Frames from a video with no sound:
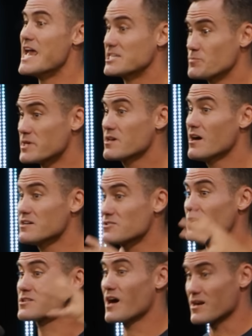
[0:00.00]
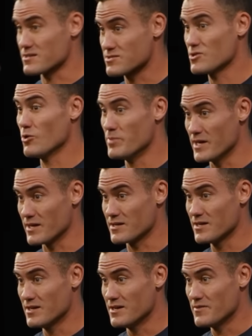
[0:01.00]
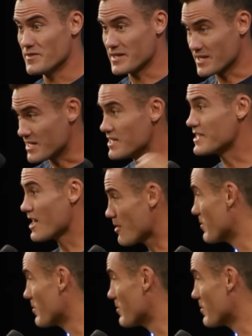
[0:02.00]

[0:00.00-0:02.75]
it's because our God is so big that he can care